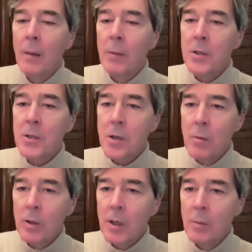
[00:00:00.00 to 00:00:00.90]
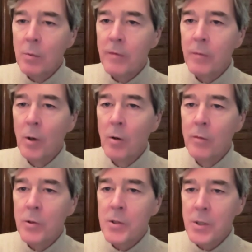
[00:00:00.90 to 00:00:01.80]
I'm going to start with a couple from
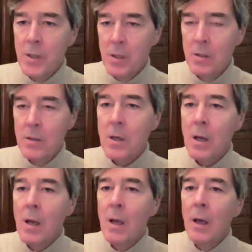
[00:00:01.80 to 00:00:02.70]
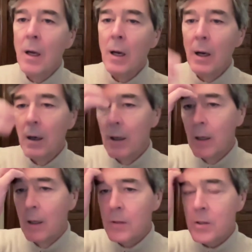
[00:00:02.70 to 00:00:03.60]
overseas,
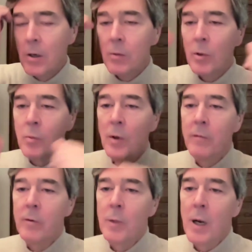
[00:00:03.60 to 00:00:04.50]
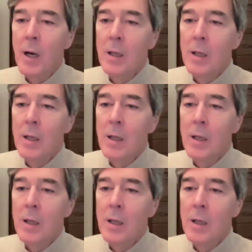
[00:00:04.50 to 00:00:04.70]
starting with one from a